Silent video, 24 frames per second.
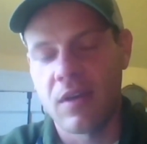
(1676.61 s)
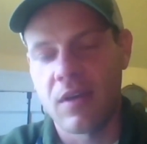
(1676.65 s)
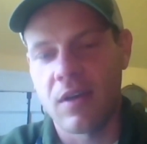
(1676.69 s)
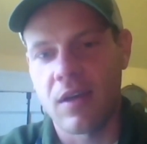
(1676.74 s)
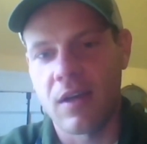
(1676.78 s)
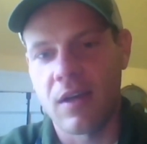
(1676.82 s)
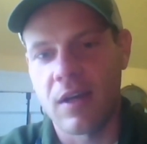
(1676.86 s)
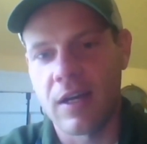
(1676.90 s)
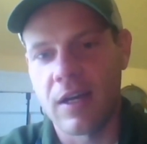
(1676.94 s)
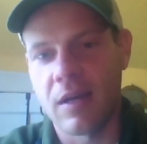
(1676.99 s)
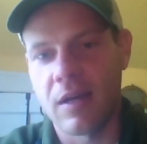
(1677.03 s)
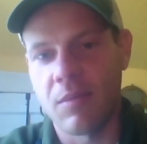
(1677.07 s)

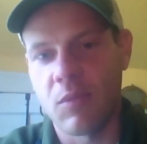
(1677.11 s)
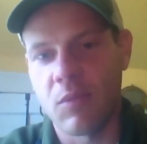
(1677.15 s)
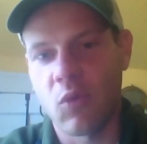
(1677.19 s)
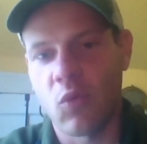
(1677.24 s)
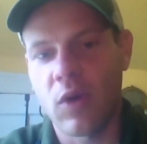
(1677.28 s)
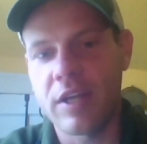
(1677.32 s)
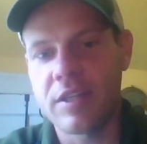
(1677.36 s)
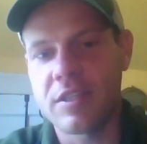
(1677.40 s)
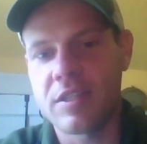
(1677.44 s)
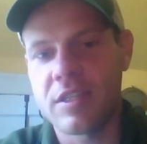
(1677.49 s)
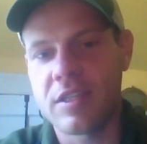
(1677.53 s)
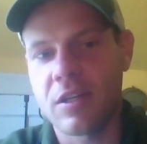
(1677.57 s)

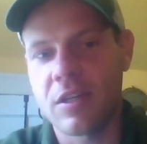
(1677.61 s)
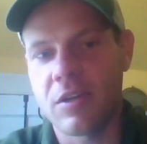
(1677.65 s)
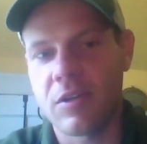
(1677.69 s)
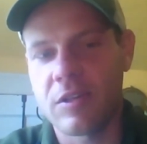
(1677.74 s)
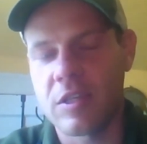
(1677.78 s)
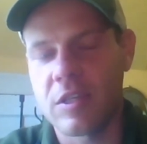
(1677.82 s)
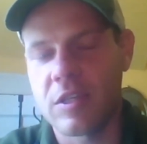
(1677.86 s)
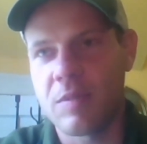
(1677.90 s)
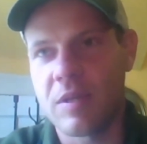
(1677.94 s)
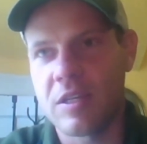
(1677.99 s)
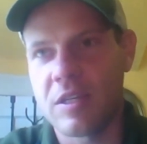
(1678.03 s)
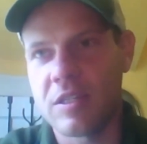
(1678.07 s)
White cedar is
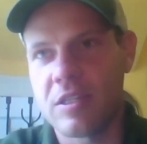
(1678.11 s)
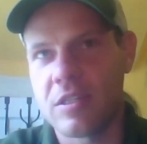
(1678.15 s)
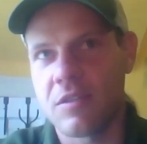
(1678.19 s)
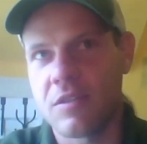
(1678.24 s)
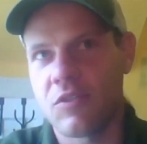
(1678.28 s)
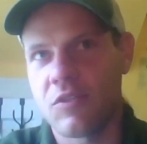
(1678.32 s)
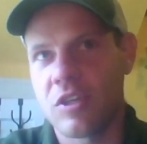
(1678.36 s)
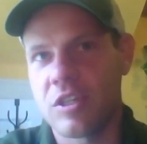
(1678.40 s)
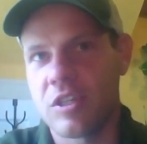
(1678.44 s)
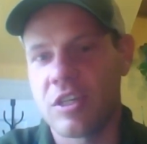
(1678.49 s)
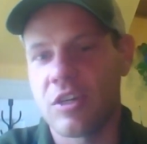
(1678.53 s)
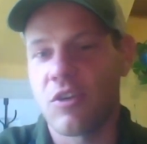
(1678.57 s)
a species of
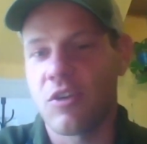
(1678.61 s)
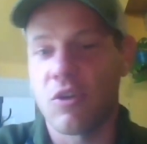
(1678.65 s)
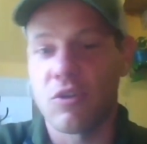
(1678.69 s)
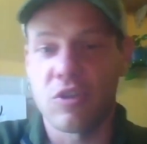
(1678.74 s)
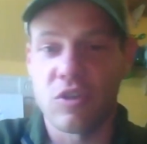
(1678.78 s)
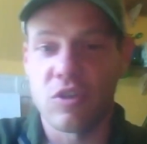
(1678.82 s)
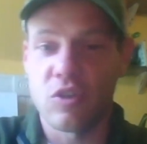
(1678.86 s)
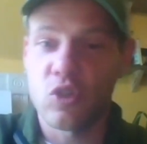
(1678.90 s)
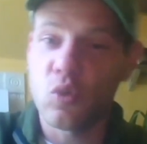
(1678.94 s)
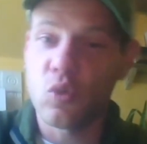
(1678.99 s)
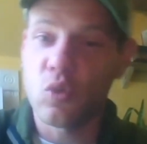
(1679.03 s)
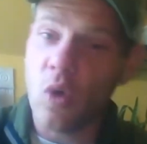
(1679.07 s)
trees that grows
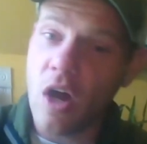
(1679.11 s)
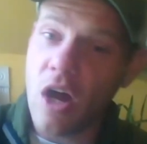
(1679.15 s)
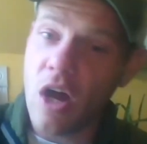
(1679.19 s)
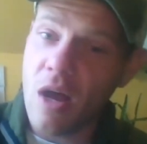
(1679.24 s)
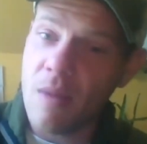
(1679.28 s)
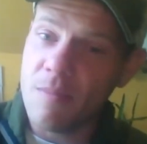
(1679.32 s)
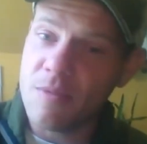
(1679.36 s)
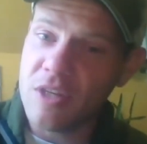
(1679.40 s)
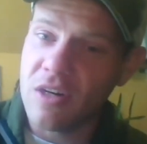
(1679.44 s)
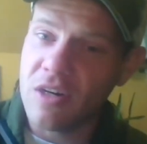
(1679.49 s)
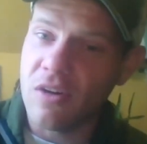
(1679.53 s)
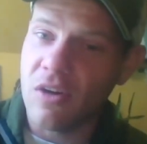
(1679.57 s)
in swamps, and it